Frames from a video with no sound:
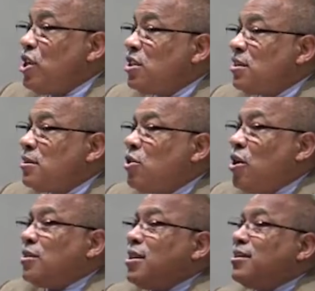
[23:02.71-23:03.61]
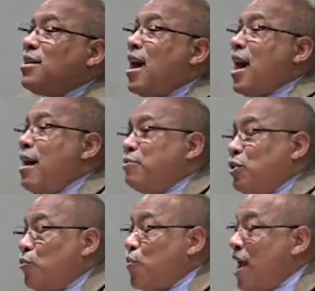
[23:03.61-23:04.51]
we just took the time
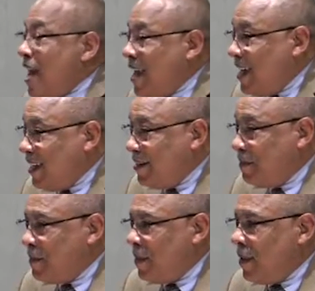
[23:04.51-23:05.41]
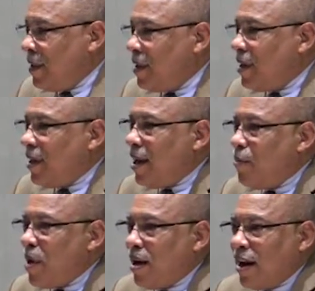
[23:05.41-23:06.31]
to read could
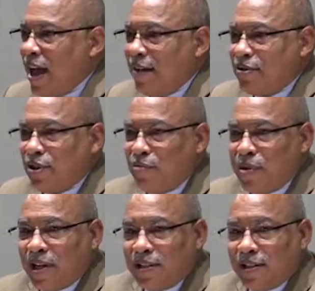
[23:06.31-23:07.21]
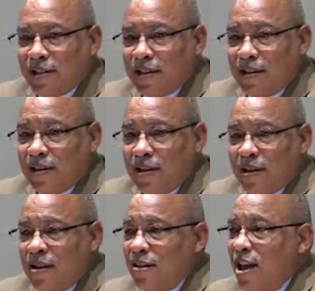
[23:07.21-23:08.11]
help our lives so much.
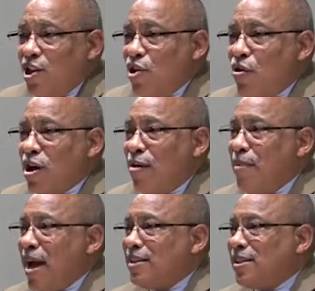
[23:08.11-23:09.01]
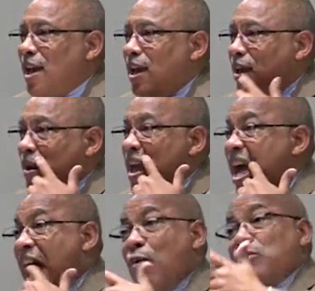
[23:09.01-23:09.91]
Then you don't come back saying,
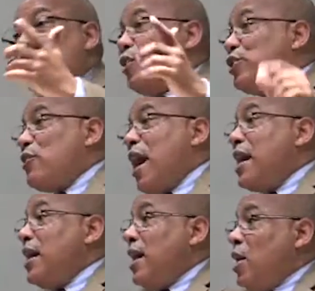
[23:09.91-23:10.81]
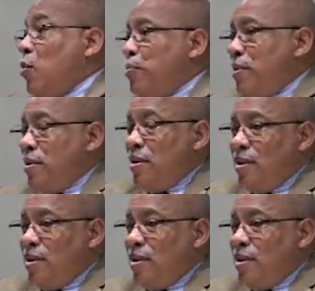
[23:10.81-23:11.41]
I was only trying to help.